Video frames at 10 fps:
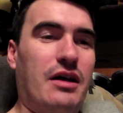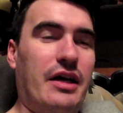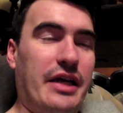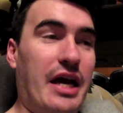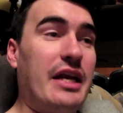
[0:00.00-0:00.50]

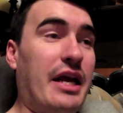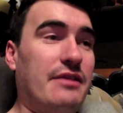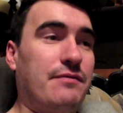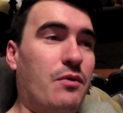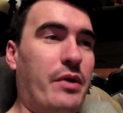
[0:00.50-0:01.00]
Again,
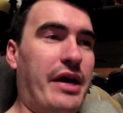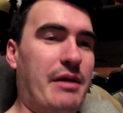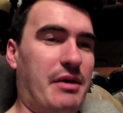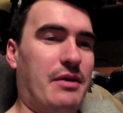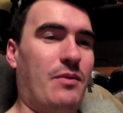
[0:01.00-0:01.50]
it's 4
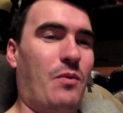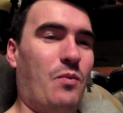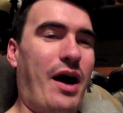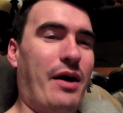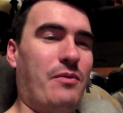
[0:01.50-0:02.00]
a.m. and
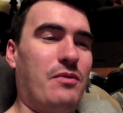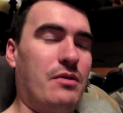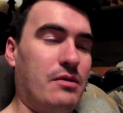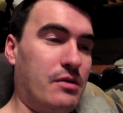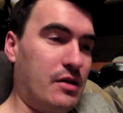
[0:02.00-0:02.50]
wow.
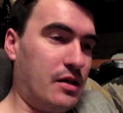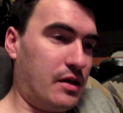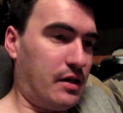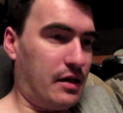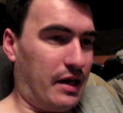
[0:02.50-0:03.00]

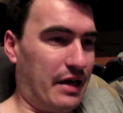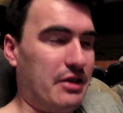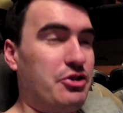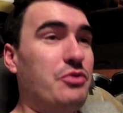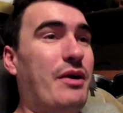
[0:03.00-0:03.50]
And
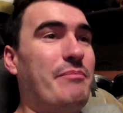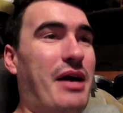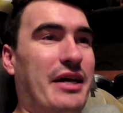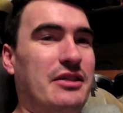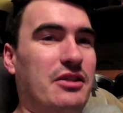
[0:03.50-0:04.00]
then she went
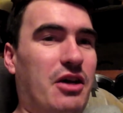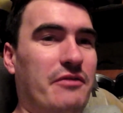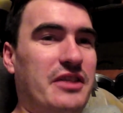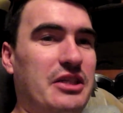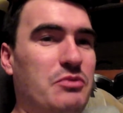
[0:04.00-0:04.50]
back to the
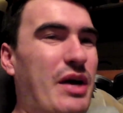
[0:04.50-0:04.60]
conversation.